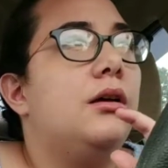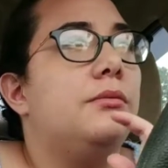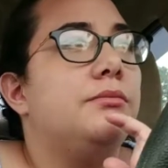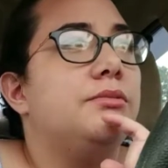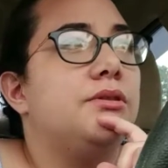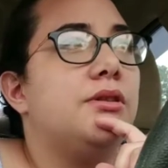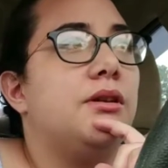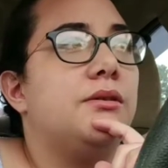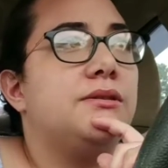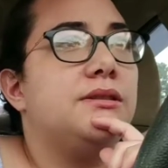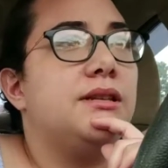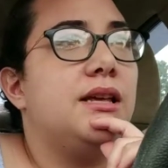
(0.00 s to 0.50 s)

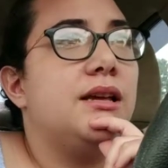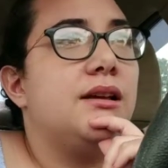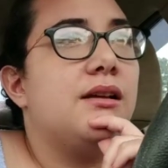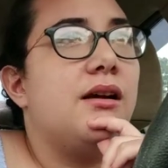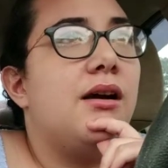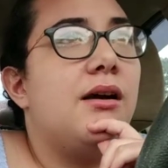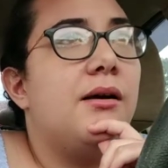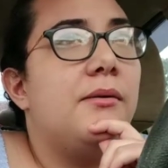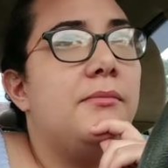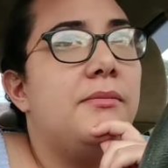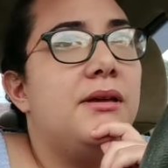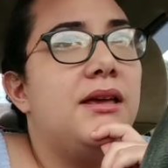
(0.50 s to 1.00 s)
So I was like,
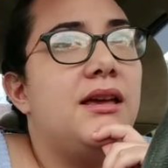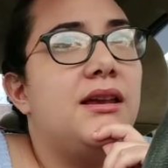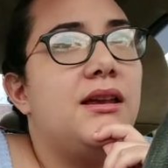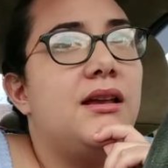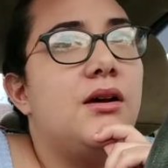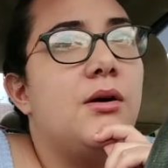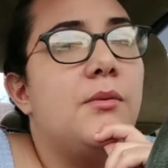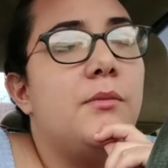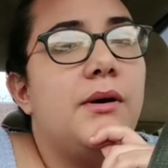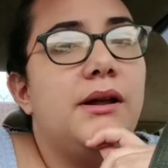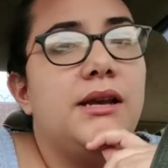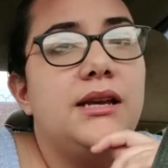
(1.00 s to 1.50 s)
oh man, I
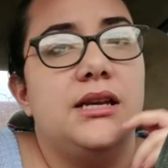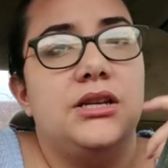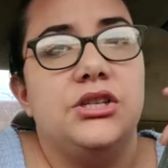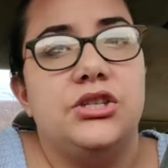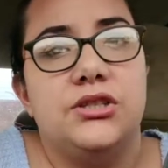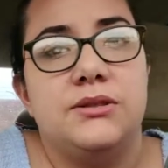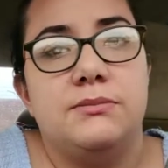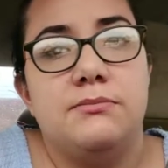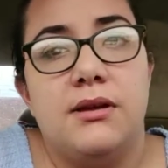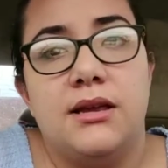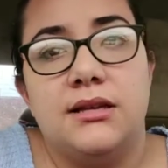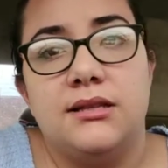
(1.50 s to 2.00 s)
hope I didn't
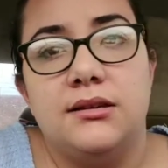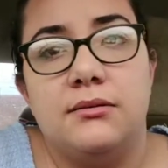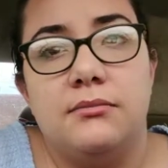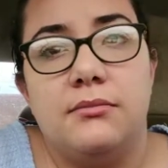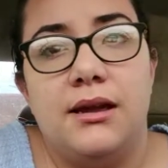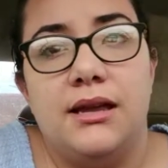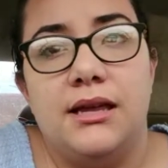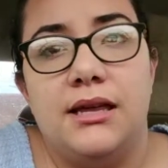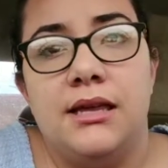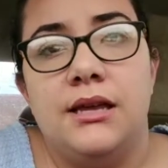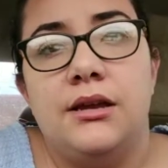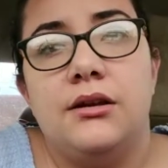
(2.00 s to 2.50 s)
just mess up
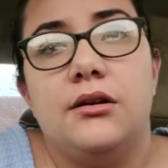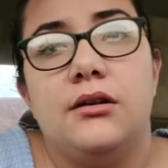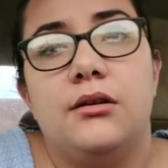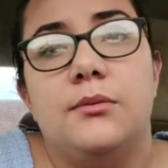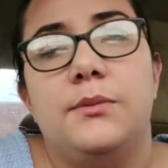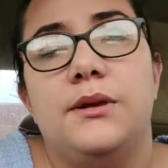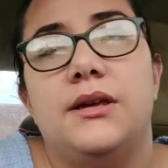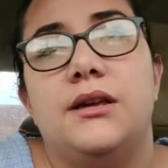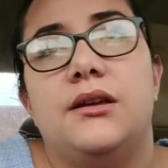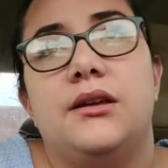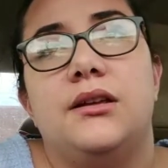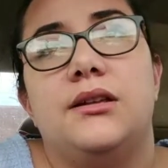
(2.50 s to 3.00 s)
my ear,
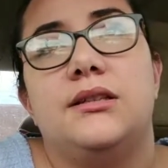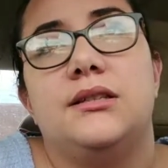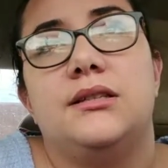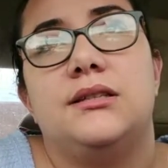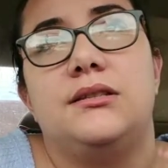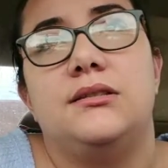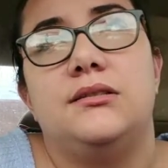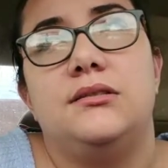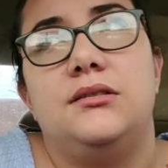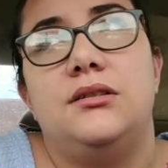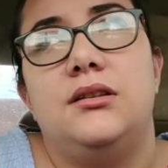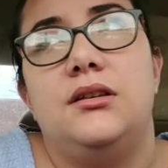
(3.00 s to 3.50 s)

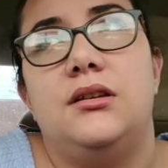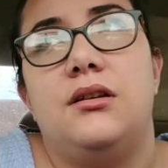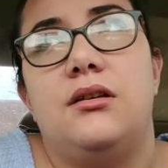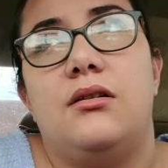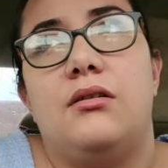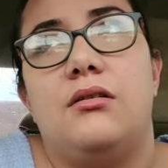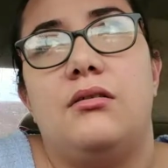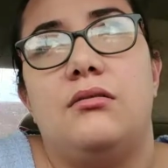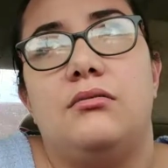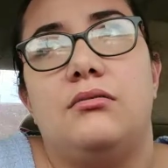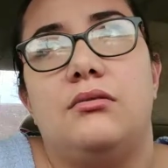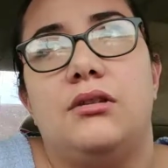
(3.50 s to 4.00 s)
because,
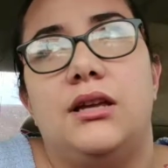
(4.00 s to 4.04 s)
I